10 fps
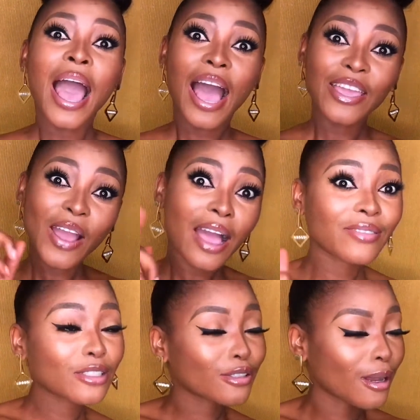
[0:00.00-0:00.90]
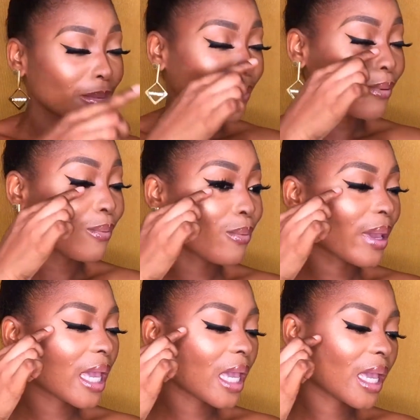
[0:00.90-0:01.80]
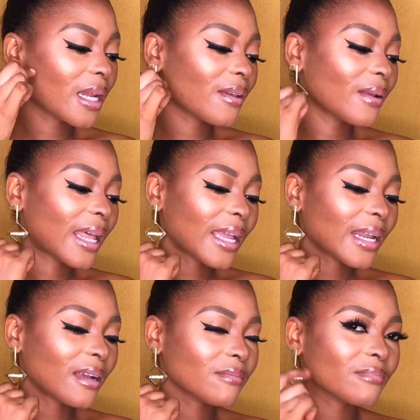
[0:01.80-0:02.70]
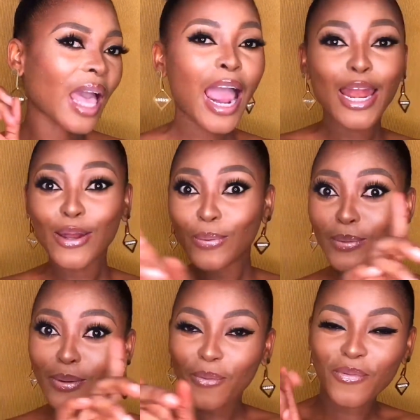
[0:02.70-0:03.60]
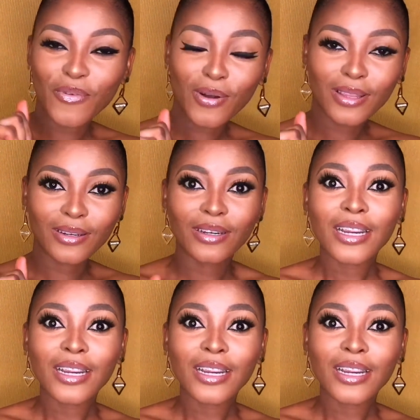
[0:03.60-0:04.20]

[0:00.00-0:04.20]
Are you having trouble winging your liner? Look no further,